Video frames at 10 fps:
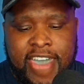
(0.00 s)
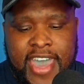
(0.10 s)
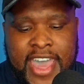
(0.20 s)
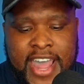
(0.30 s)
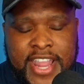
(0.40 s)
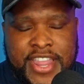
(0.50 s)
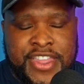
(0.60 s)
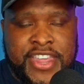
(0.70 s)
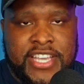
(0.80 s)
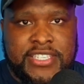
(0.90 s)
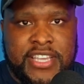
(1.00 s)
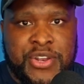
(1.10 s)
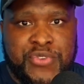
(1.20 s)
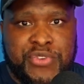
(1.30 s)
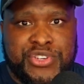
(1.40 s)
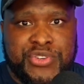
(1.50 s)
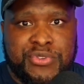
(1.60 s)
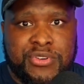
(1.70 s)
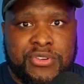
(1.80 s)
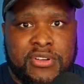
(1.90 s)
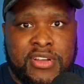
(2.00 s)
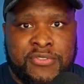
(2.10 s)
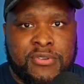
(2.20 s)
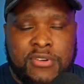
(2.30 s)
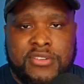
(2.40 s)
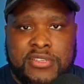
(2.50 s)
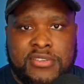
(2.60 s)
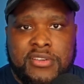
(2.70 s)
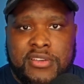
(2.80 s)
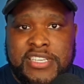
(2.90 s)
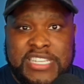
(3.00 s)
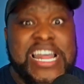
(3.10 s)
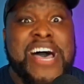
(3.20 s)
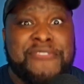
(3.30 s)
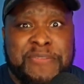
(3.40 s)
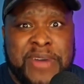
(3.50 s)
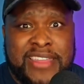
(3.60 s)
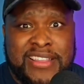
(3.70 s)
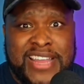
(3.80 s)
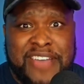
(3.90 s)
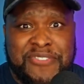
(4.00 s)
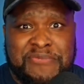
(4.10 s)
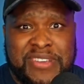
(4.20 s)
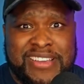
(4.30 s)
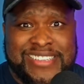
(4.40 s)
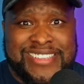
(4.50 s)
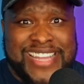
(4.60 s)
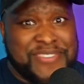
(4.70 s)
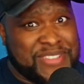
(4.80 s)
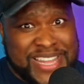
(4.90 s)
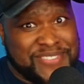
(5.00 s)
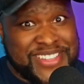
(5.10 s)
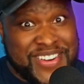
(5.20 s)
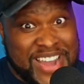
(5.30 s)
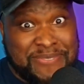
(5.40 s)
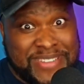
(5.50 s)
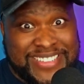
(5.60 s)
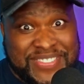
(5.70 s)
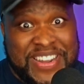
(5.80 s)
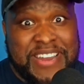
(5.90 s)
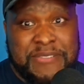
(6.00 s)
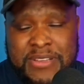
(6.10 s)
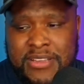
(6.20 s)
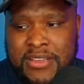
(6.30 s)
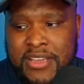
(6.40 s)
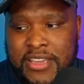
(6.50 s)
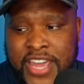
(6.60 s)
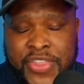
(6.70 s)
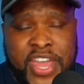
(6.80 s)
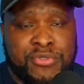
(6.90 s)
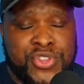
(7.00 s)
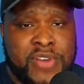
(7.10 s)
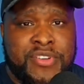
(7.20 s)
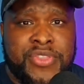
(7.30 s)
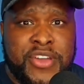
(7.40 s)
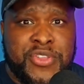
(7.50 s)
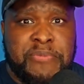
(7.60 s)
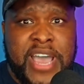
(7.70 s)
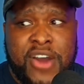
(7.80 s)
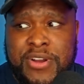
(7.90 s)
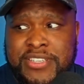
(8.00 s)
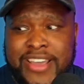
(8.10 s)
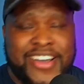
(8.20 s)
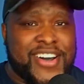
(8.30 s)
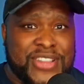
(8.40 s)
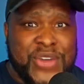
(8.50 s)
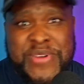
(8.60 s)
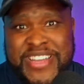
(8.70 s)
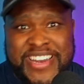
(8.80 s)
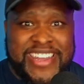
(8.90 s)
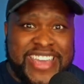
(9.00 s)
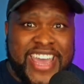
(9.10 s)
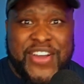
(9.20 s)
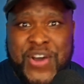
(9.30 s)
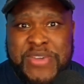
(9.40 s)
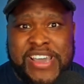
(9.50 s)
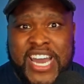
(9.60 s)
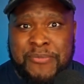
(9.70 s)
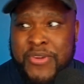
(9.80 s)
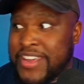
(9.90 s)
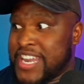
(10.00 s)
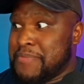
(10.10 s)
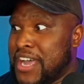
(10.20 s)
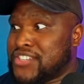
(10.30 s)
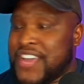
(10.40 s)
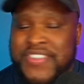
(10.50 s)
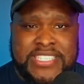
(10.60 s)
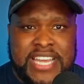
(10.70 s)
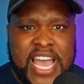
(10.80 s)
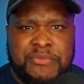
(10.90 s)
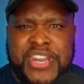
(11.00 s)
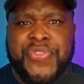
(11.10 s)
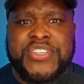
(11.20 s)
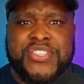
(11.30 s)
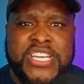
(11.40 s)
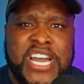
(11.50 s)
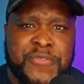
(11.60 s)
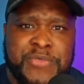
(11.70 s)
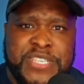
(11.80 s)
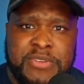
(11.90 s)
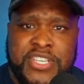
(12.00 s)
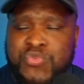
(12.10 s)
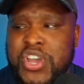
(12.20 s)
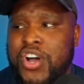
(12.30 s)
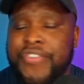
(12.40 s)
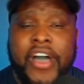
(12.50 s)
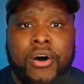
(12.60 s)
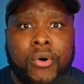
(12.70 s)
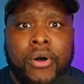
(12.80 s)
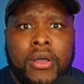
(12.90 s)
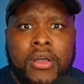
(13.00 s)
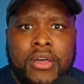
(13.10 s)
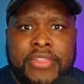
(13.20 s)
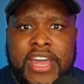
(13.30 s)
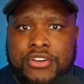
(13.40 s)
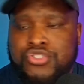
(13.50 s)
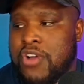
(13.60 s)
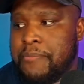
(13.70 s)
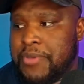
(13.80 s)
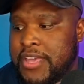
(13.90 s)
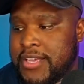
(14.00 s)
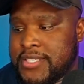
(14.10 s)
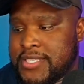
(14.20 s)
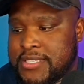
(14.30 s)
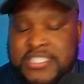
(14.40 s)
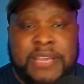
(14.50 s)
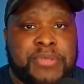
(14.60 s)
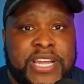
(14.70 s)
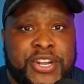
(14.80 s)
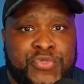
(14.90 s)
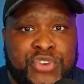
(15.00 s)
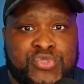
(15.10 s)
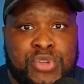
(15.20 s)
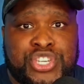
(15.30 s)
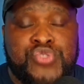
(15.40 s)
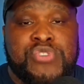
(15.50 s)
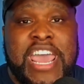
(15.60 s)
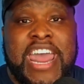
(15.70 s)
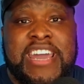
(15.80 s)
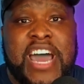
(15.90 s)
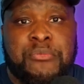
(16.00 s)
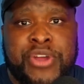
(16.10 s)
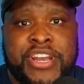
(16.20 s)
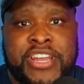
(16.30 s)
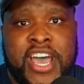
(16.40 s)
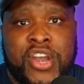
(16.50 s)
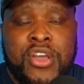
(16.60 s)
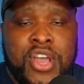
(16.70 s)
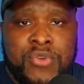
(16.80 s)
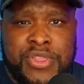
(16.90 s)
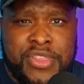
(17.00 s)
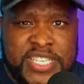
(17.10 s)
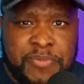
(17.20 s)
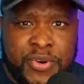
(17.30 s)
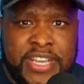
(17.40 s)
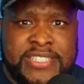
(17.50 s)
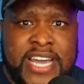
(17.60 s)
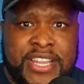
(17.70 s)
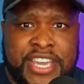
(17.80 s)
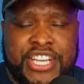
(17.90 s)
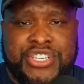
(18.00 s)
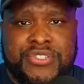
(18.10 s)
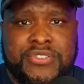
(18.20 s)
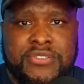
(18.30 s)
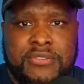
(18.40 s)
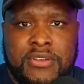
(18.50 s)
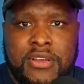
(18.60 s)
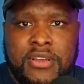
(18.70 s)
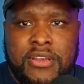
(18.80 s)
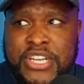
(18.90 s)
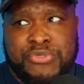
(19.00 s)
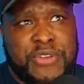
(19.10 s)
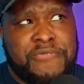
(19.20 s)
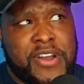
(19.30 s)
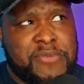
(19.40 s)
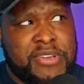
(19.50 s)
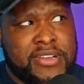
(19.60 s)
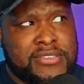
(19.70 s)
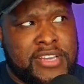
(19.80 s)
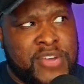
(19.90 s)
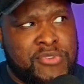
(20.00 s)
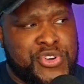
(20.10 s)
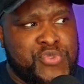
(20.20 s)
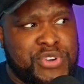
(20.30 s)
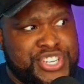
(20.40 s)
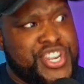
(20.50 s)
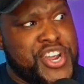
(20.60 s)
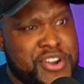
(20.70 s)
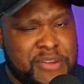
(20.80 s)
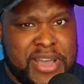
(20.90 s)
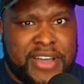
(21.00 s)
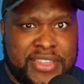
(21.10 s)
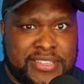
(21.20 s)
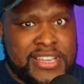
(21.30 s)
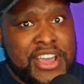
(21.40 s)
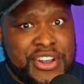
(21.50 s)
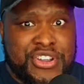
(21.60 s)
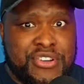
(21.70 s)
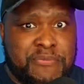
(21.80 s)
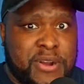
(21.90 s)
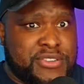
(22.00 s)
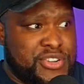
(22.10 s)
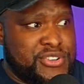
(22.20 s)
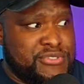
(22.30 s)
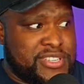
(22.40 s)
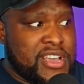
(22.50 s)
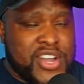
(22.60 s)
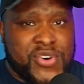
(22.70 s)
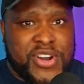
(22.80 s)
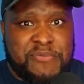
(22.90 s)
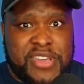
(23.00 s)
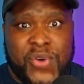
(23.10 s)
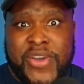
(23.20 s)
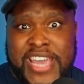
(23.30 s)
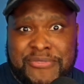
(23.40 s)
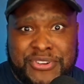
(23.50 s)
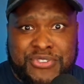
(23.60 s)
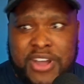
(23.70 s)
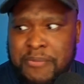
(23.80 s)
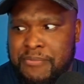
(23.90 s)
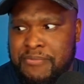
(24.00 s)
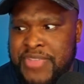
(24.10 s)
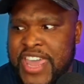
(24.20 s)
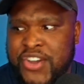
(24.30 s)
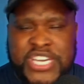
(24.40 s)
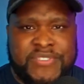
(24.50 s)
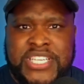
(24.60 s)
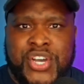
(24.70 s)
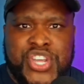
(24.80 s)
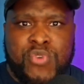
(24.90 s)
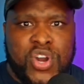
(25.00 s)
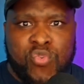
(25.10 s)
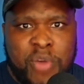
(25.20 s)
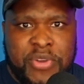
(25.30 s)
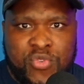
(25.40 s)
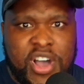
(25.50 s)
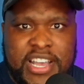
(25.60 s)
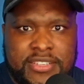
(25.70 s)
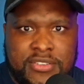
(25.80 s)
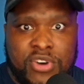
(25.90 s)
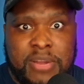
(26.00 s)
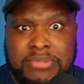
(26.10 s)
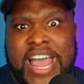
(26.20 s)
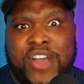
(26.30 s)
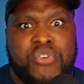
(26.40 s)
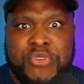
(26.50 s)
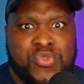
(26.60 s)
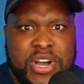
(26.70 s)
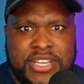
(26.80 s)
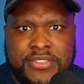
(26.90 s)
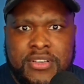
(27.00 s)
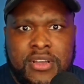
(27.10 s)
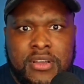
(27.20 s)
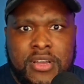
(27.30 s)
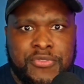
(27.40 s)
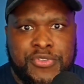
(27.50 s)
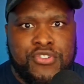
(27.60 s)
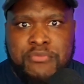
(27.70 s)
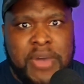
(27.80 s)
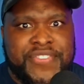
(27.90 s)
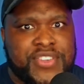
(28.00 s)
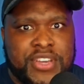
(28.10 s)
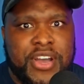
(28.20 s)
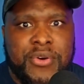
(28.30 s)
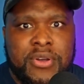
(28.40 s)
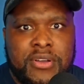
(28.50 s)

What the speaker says: And this individual, of course, is loved by the left because the left loves their optics, right? And they will do everything in their power to say, oh, look, we did it again. Oh, we got him. We're going to get a mugshot this time. Nothing's going to come from this because we all know that Trump is simply an individual that you cannot bring down with these spurious allegations. And it's really funny because anyone who would cheer about this new person who is going to be going after Trump, they couldn't even tell you what a woman was, what a black woman was a few months ago.